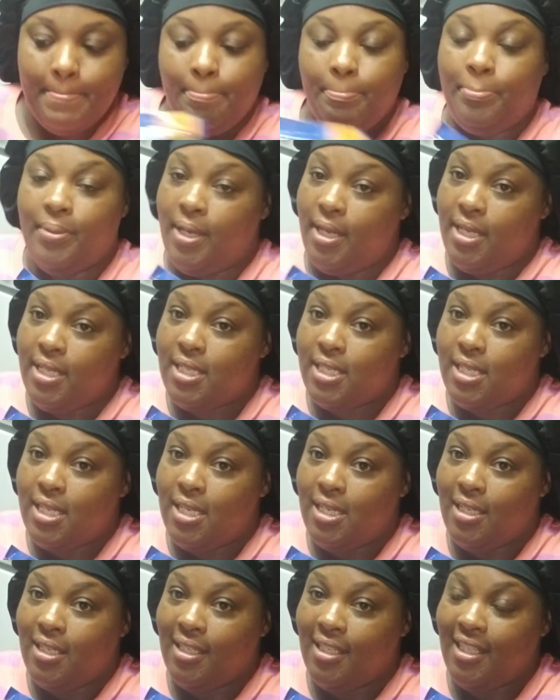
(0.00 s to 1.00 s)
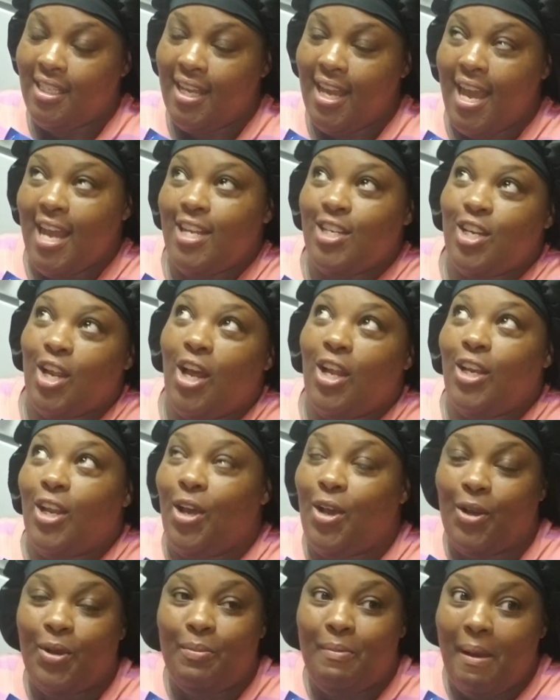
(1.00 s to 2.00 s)
but as y'all
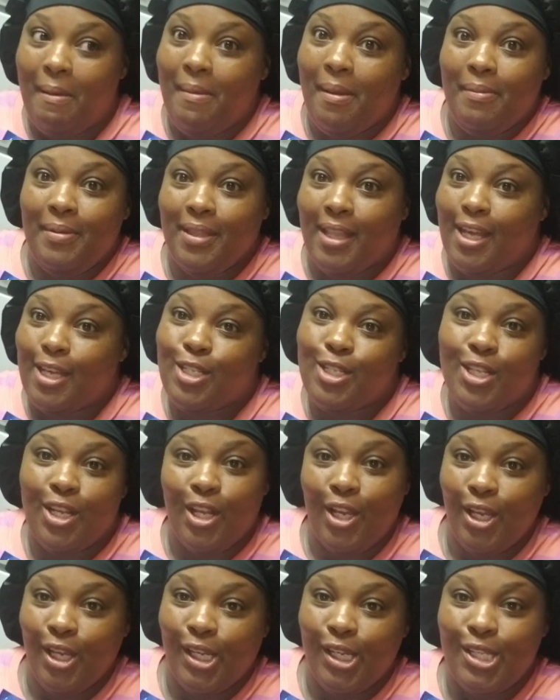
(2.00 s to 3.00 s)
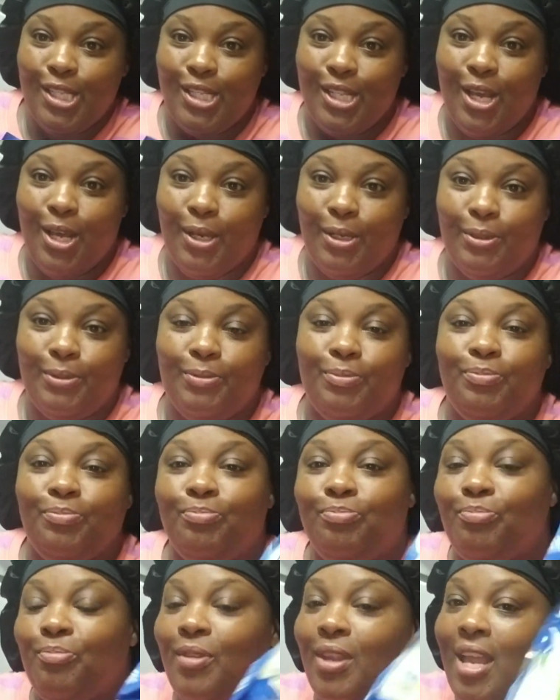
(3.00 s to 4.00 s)
know, my baby likes to cook, so
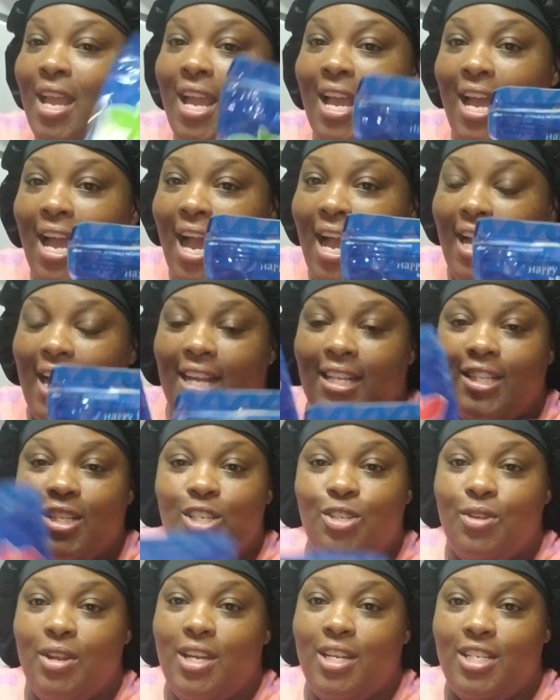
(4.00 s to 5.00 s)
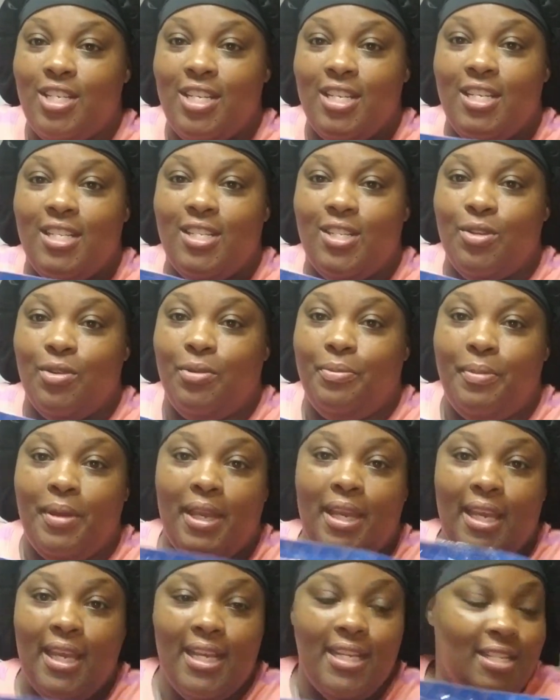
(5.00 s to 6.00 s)
I got the shredded cheese, so it'll
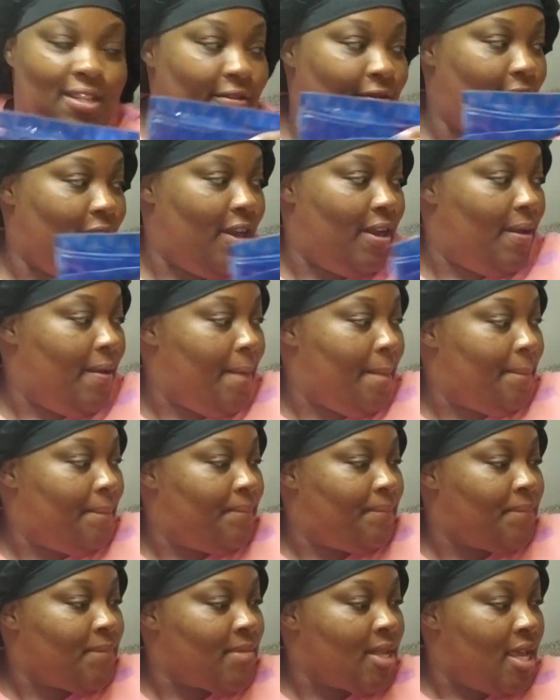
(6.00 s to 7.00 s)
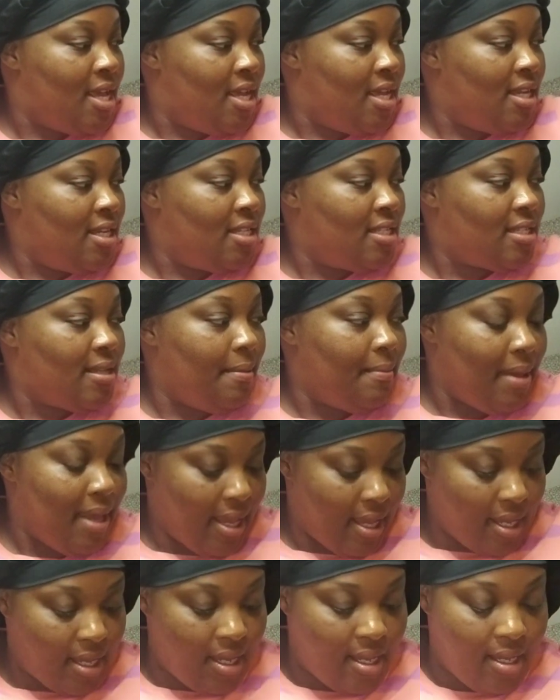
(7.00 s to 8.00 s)
make it easy for him to
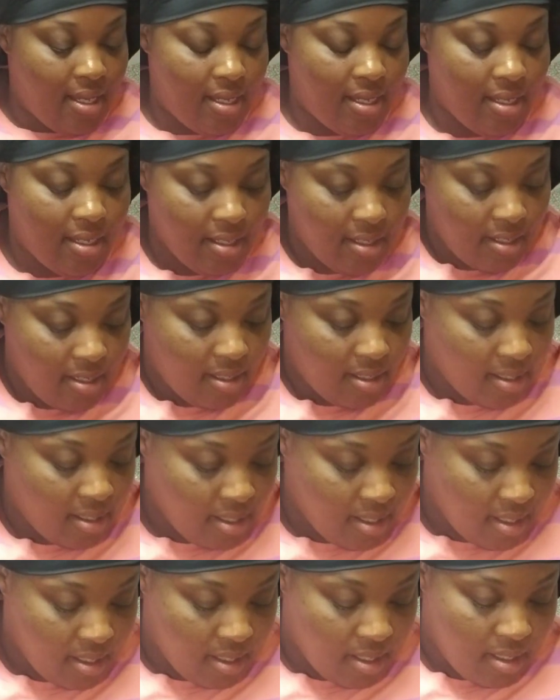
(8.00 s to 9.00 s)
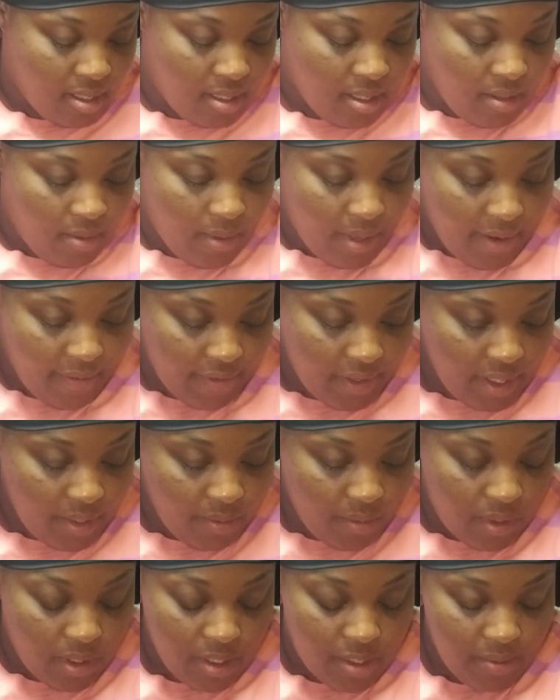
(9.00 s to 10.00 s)
make whatever he
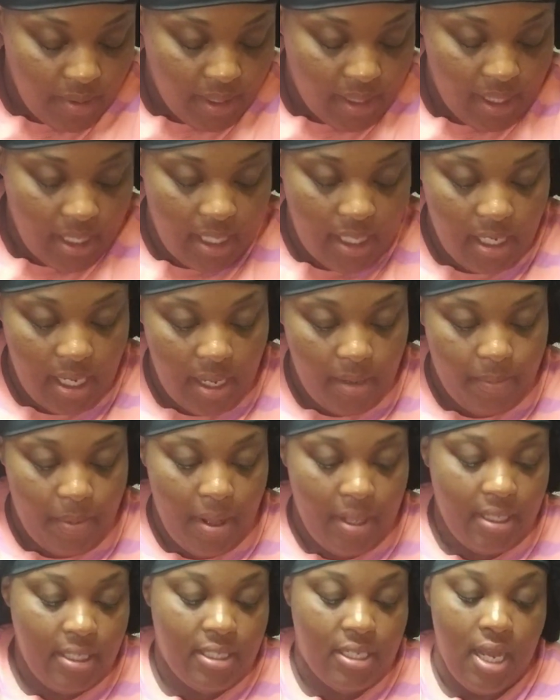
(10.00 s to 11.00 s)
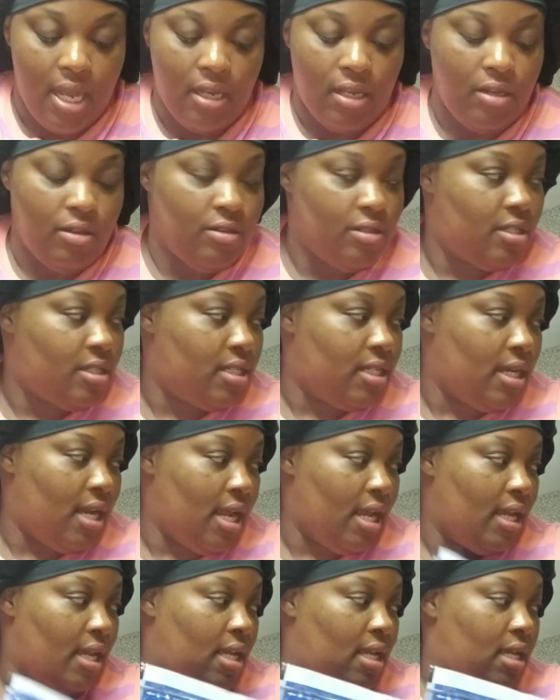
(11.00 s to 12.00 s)
wants with it. Probably tacos
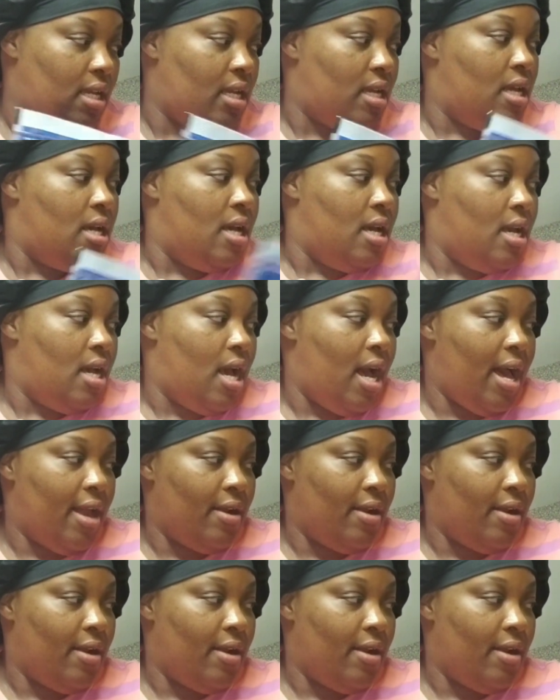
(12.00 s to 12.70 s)
tonight. I